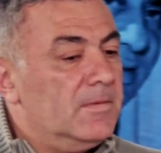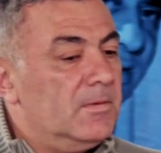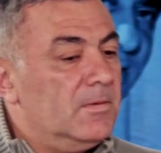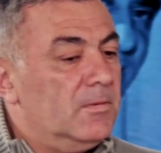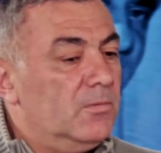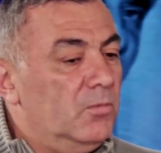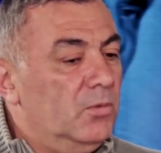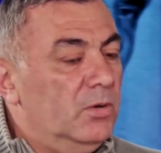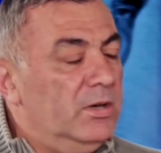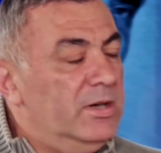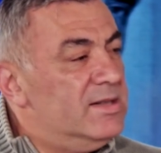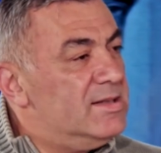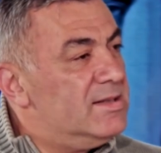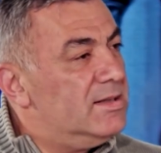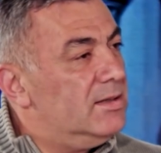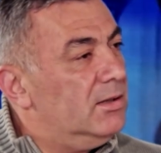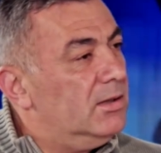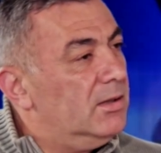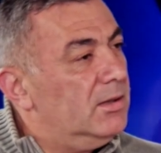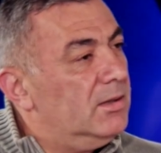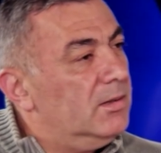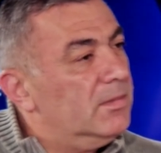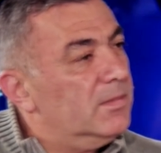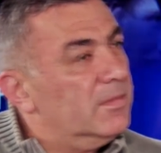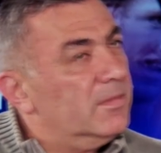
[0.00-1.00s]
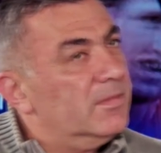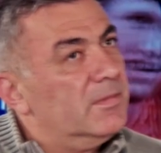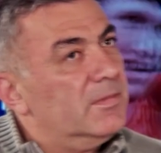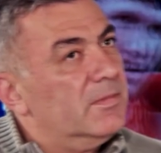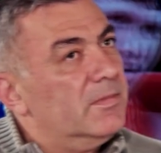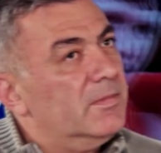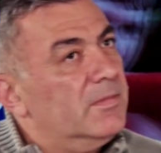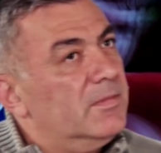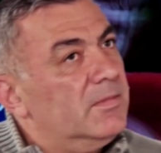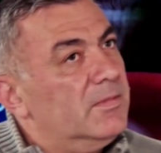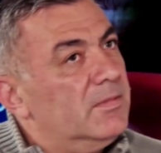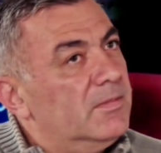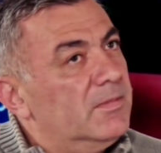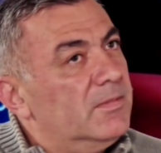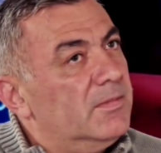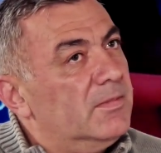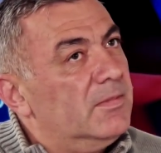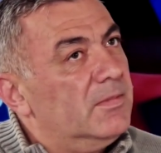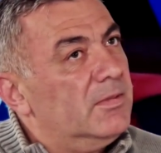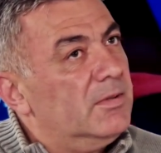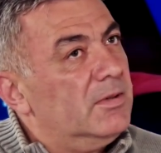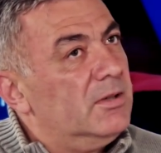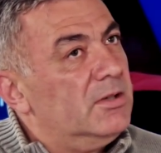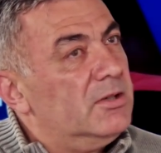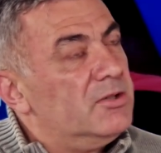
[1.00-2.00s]
what is the
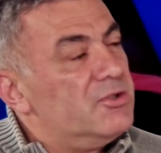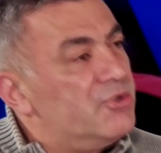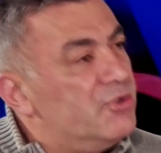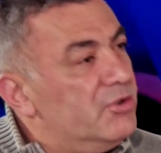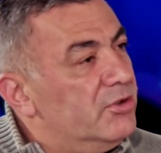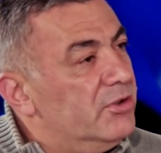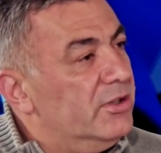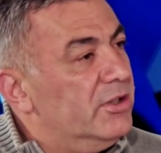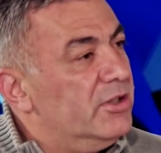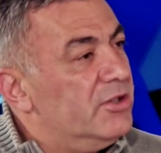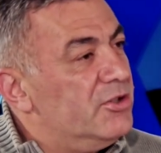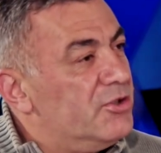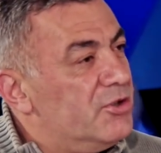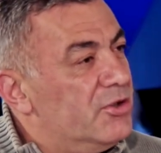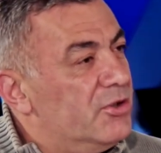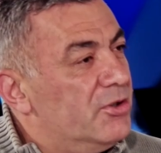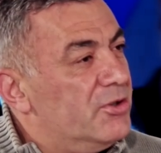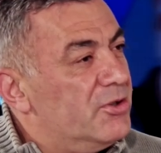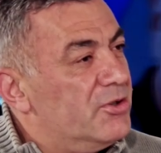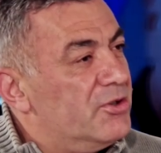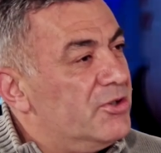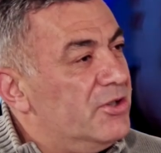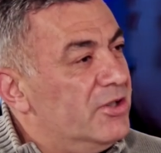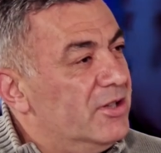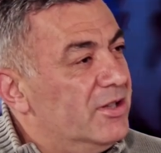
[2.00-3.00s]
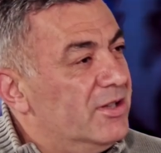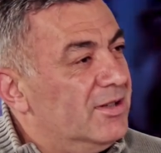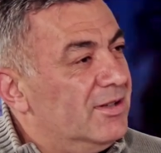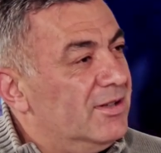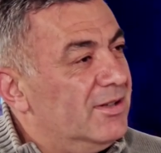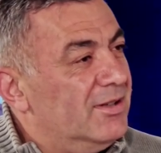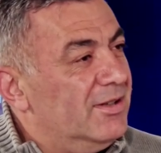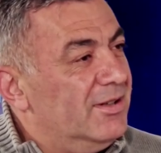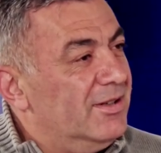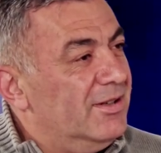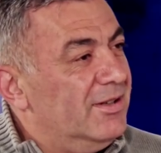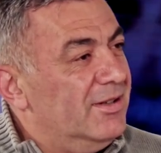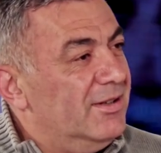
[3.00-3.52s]
Assyrian Church in LA?